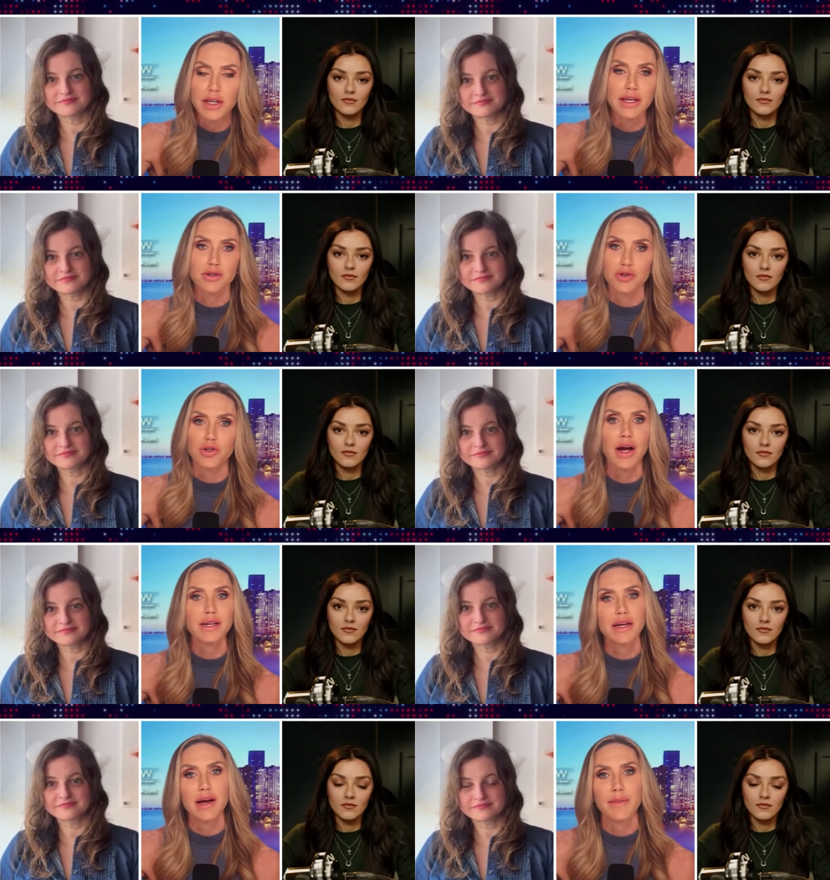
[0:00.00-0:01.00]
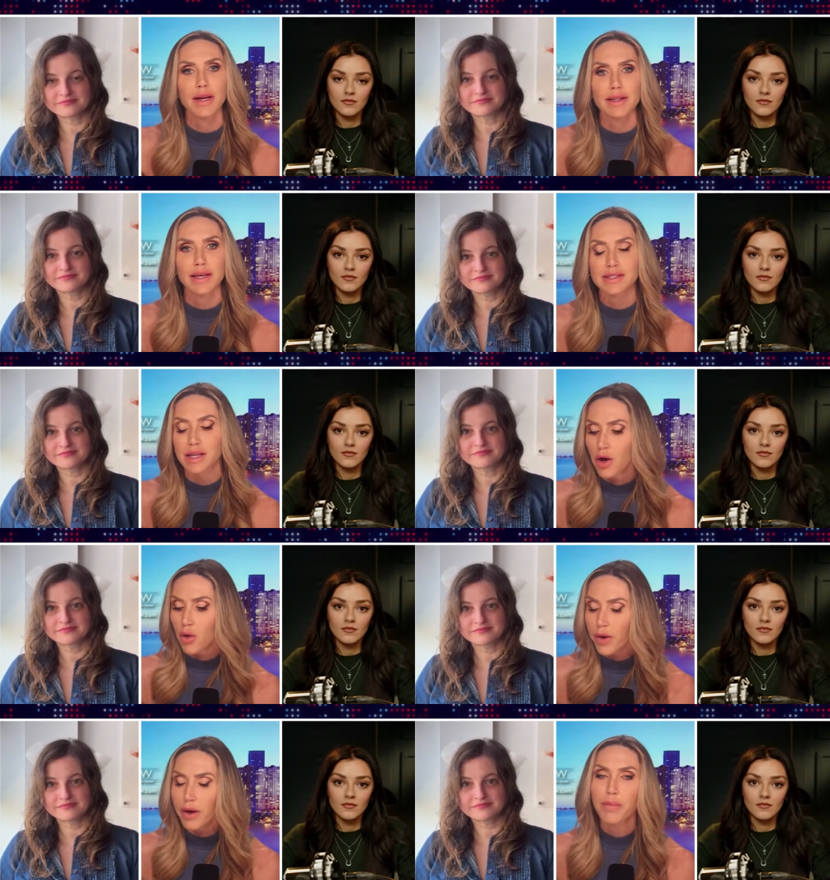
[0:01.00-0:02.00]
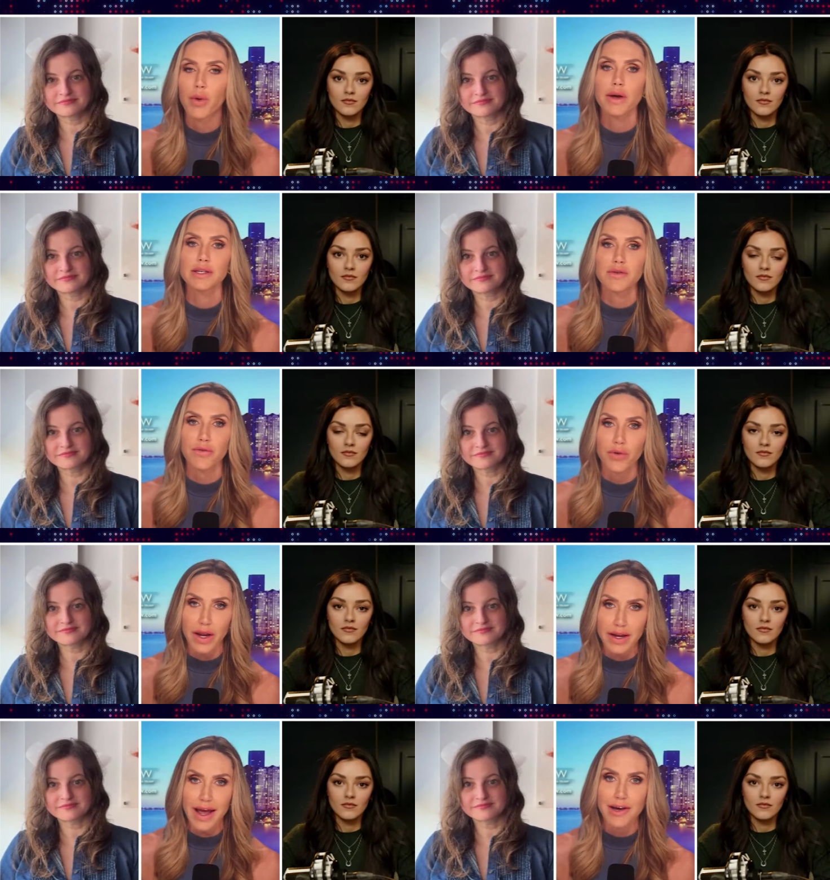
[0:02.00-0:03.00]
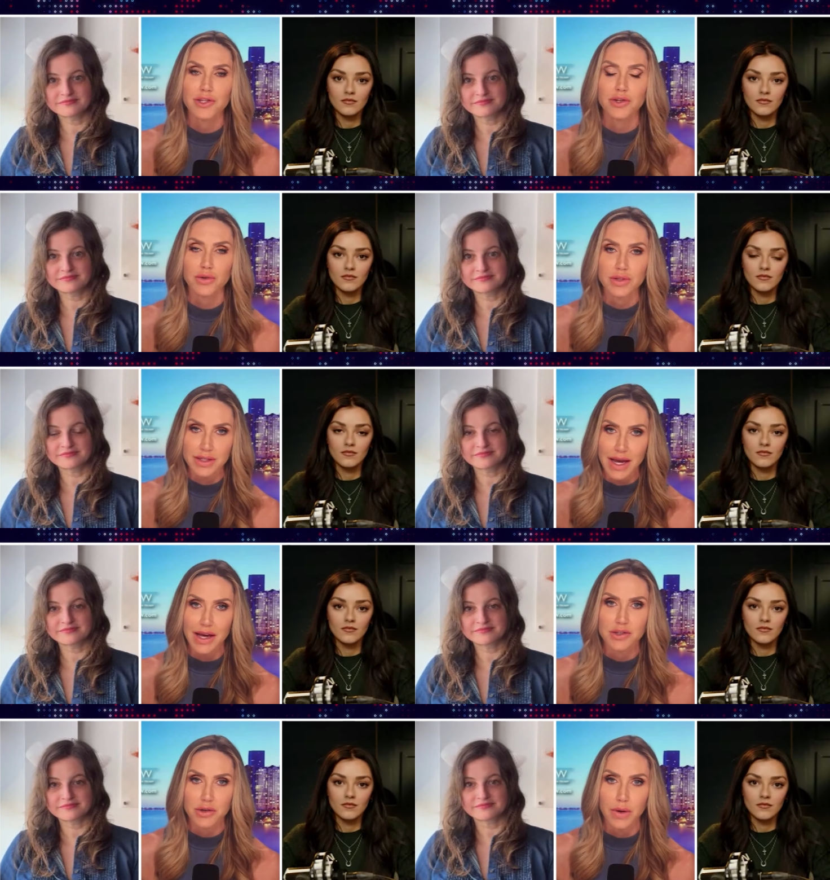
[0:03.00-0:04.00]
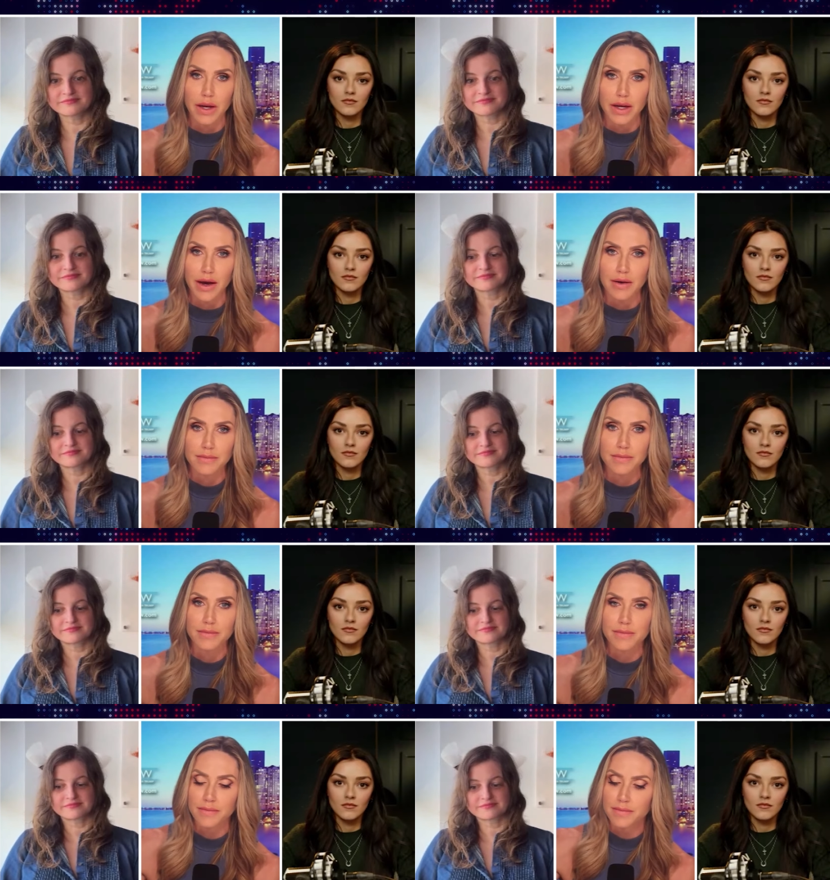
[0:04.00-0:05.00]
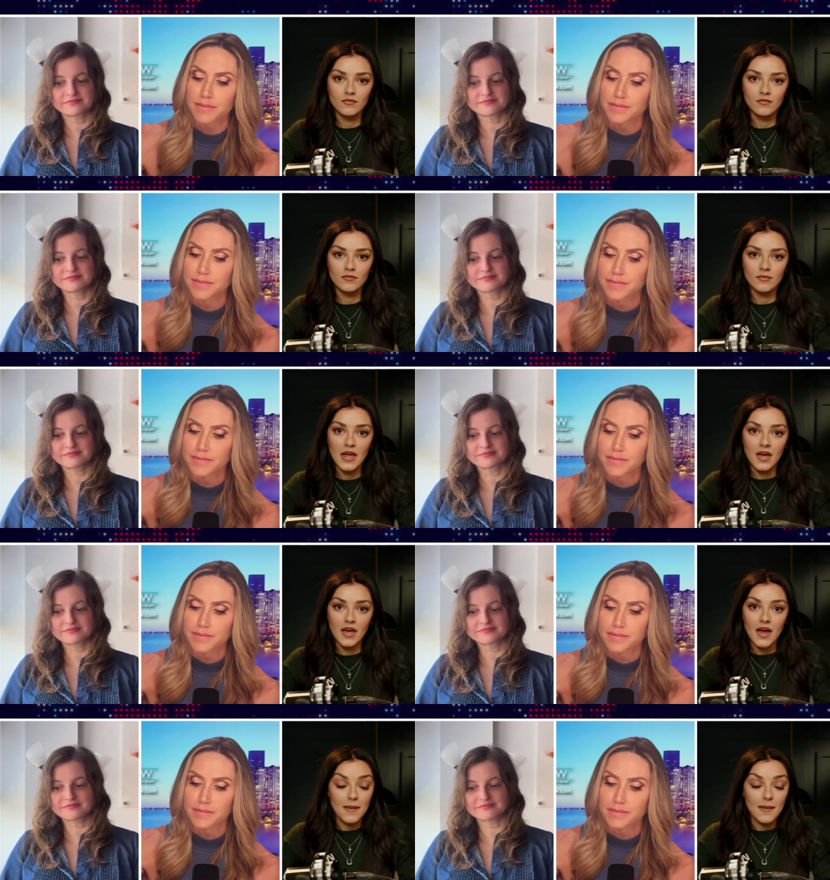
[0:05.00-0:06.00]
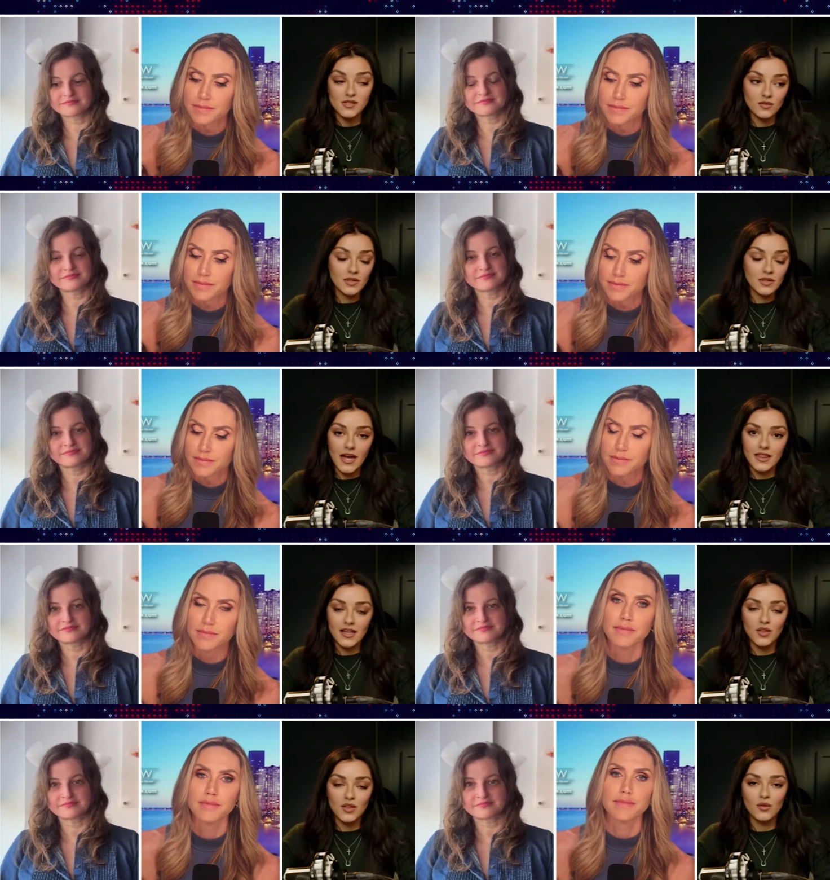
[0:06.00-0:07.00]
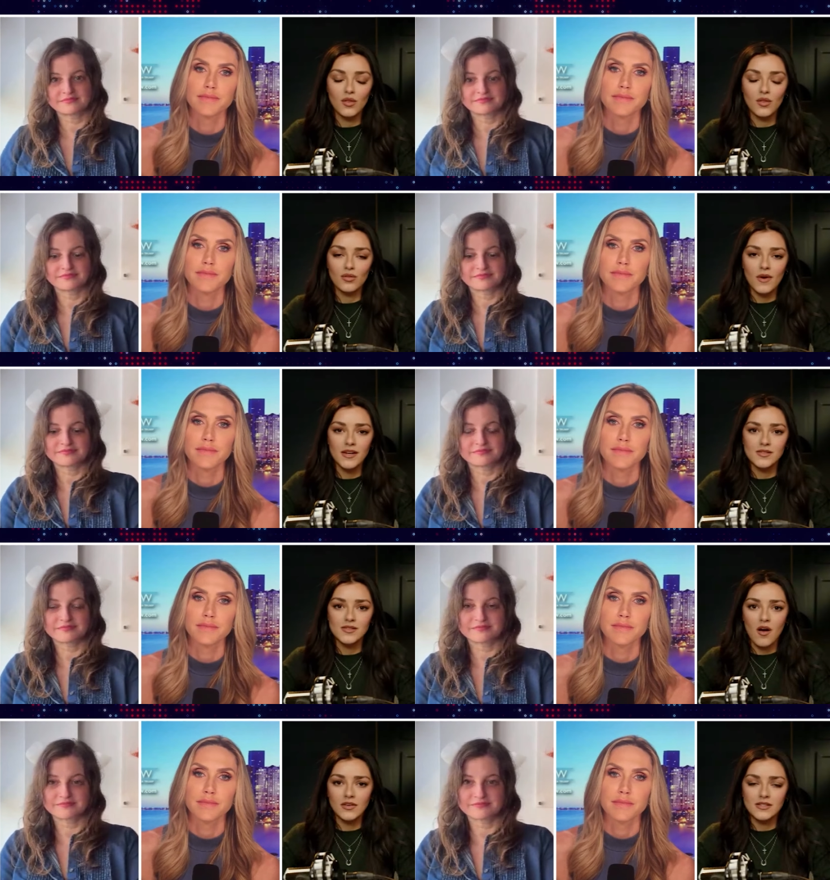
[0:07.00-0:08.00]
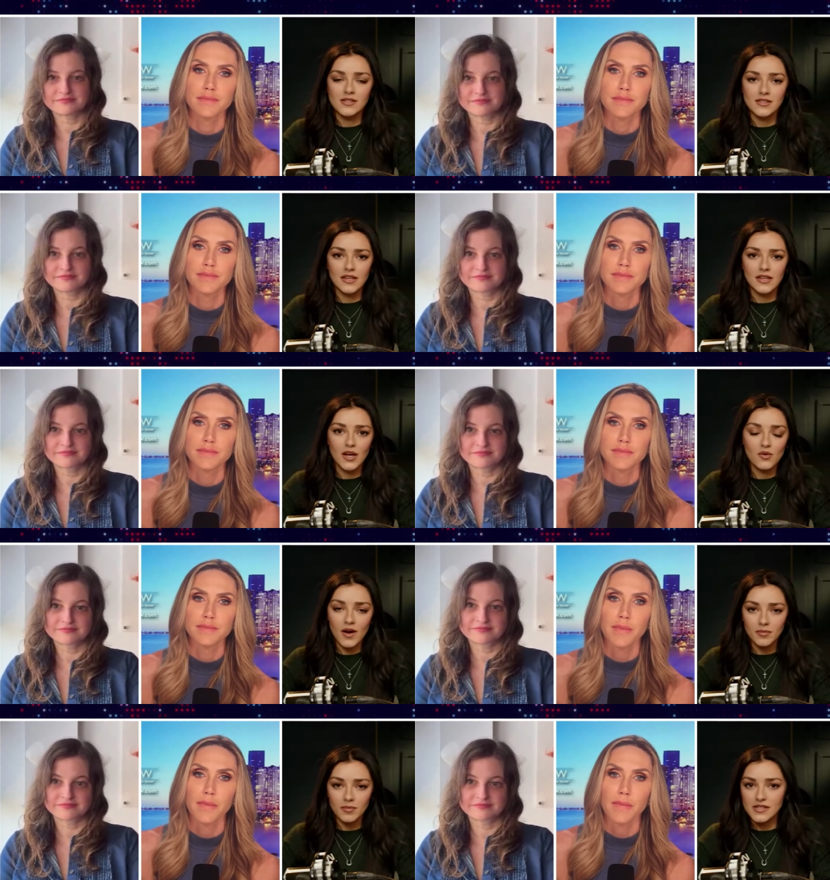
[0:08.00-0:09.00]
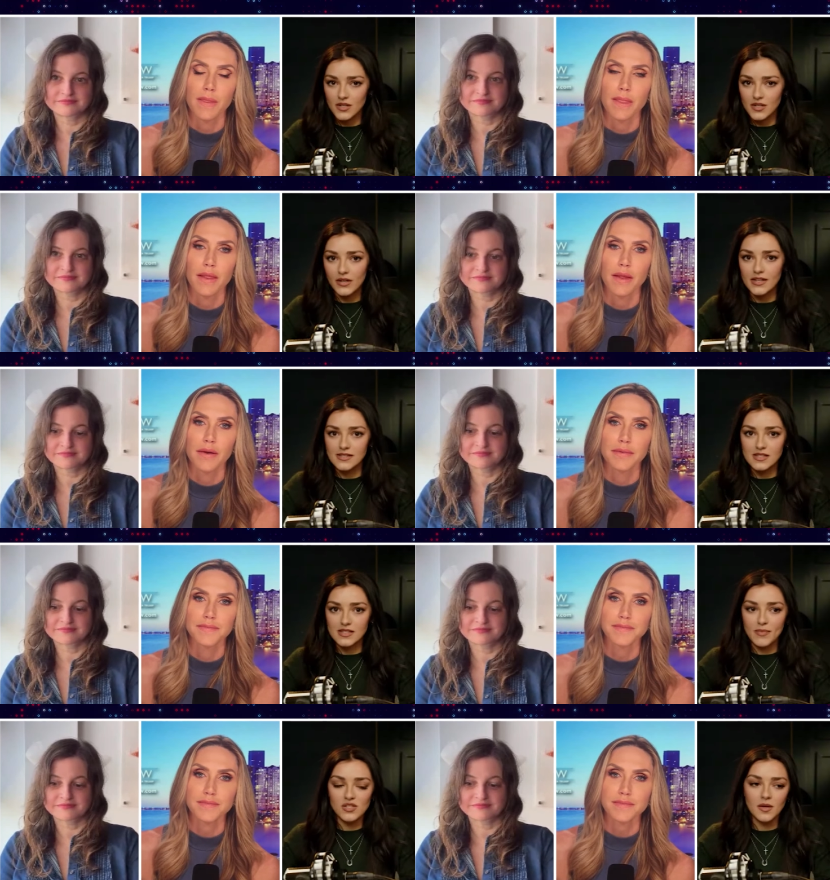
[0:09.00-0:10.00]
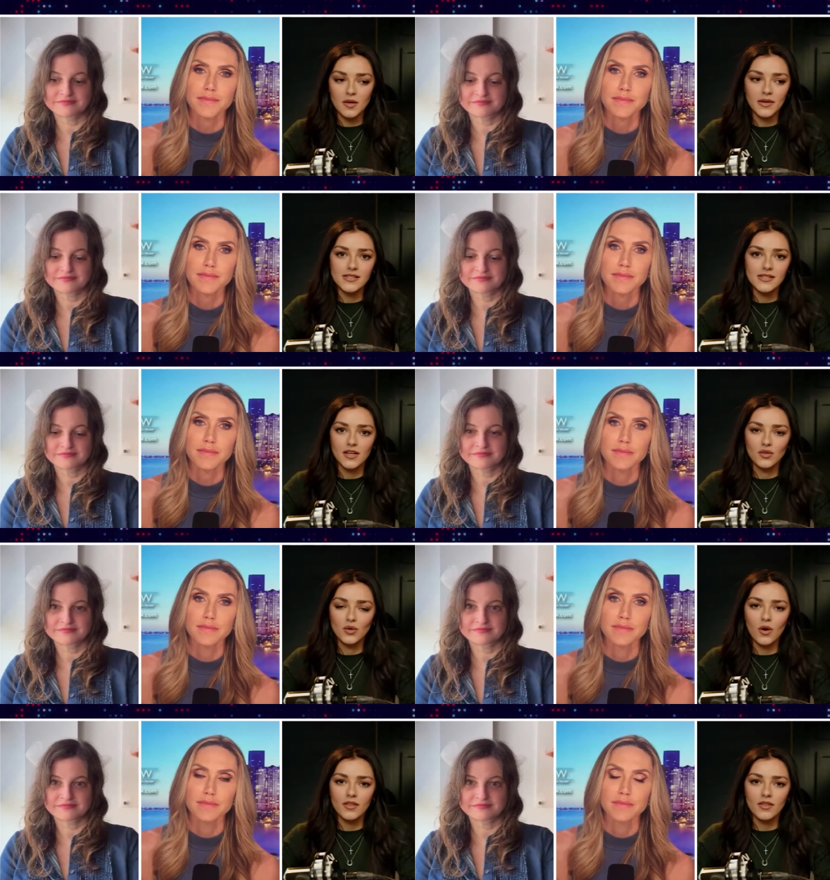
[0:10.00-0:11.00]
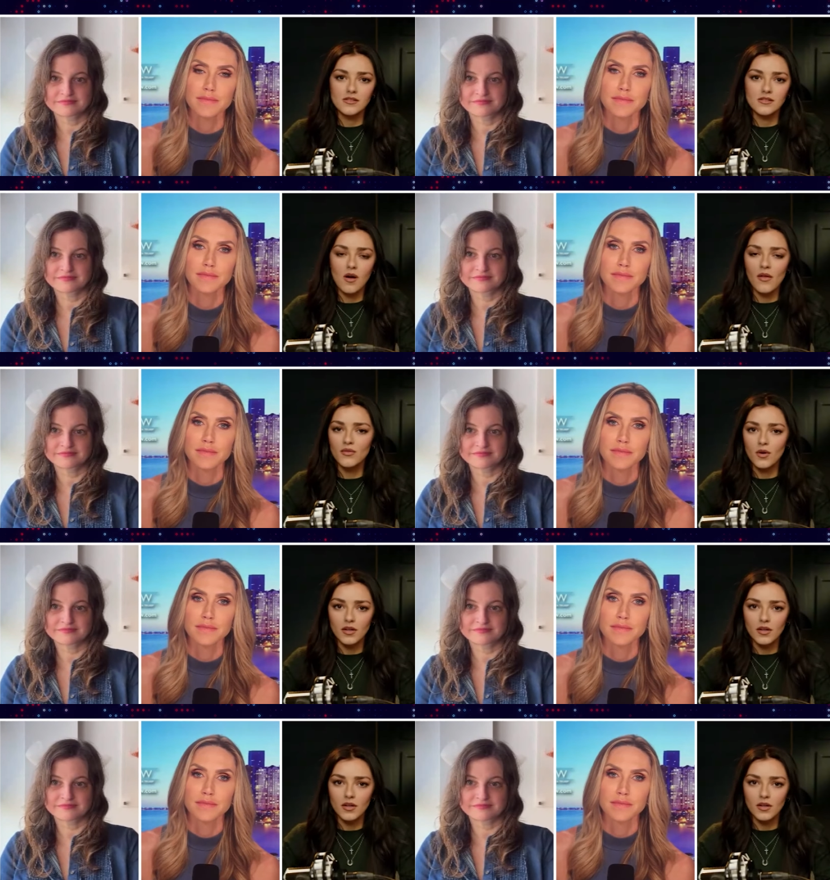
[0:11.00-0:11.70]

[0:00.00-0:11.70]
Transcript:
Speaker 1: list or tried to come in at least. We are poised for a national disaster right now.
Speaker 2: Absolutely. I think the, the threat is obviously incredibly serious, especially a place like New York that's gone through a